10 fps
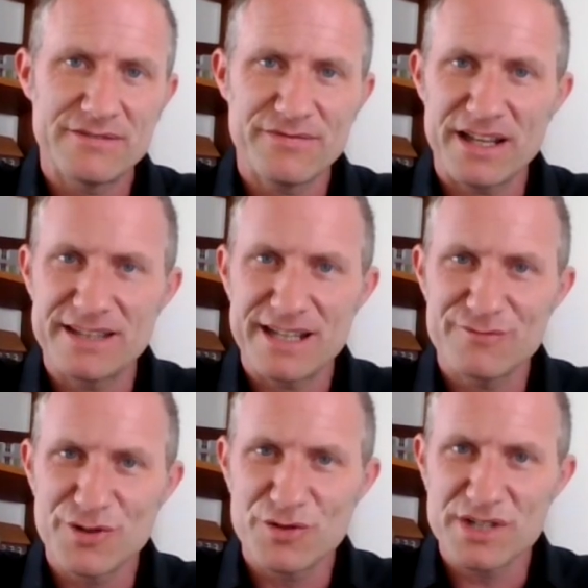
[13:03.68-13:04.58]
defend
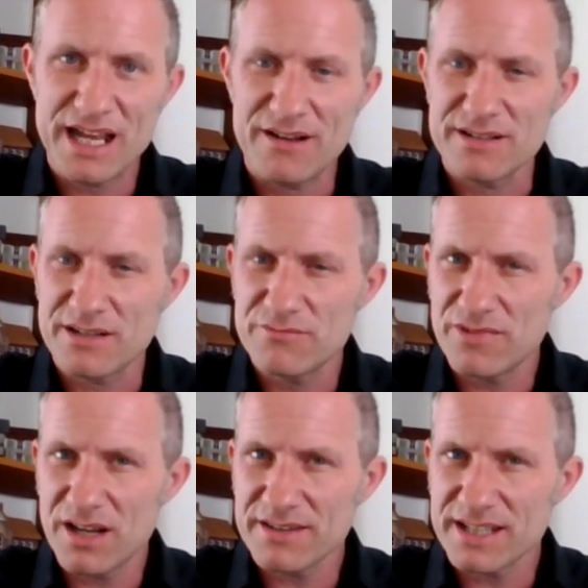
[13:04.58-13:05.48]
their route out. And I'd
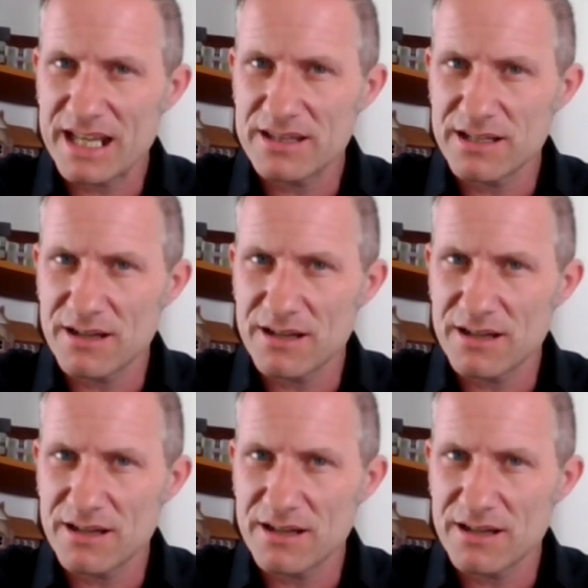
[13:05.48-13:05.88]
rather get